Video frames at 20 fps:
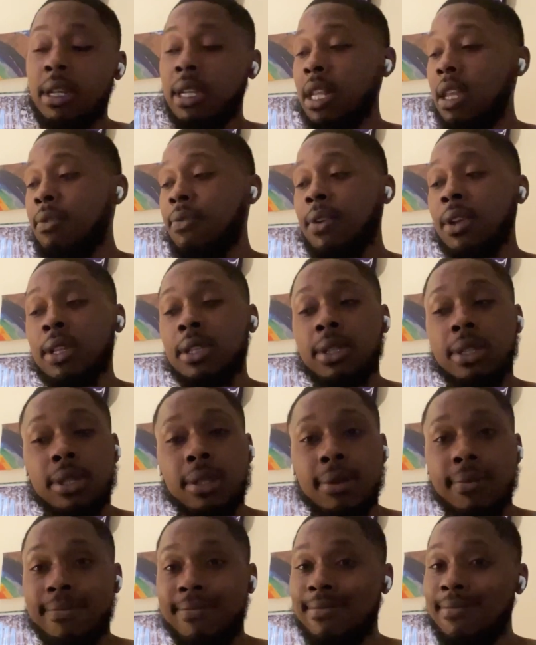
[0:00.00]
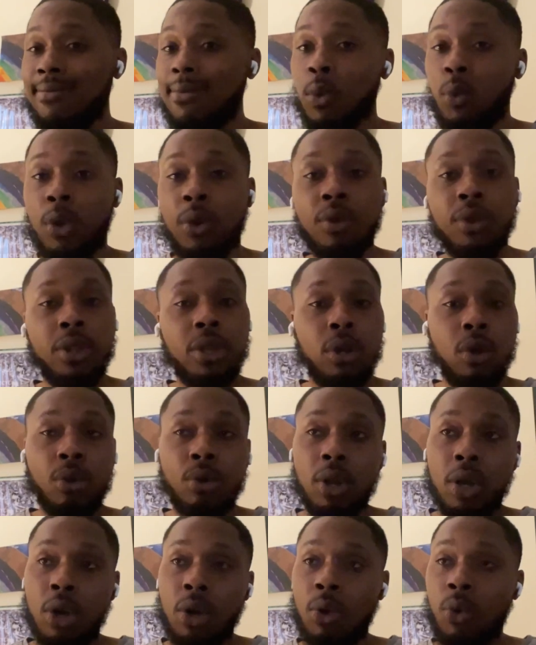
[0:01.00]
Defense, we really don't
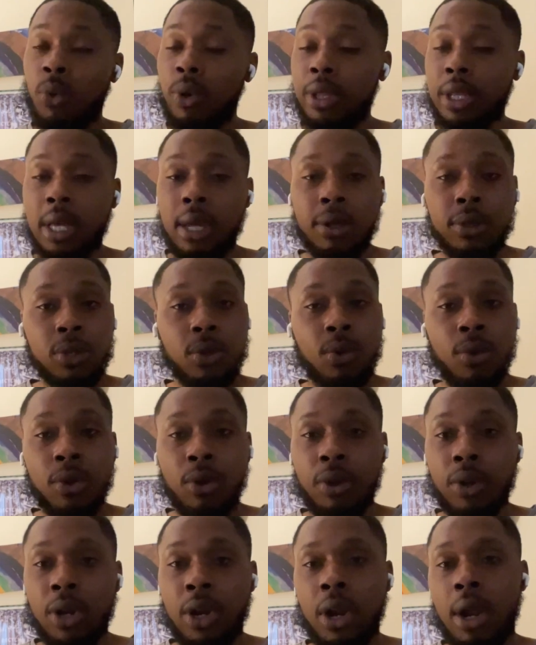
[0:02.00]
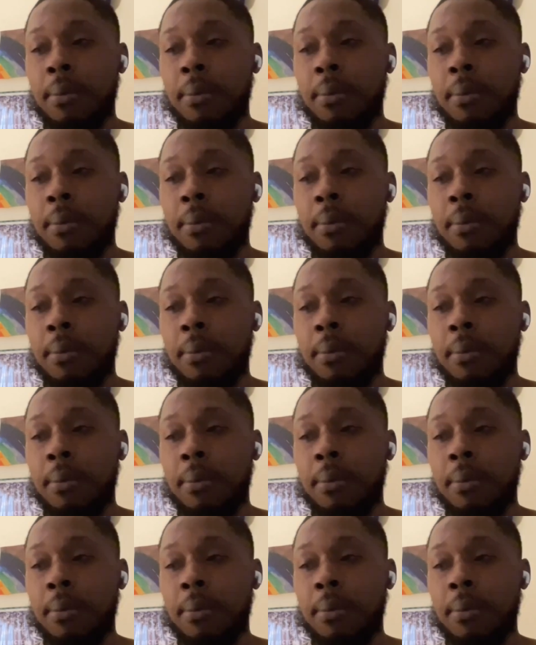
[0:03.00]
know what the hell is going on there.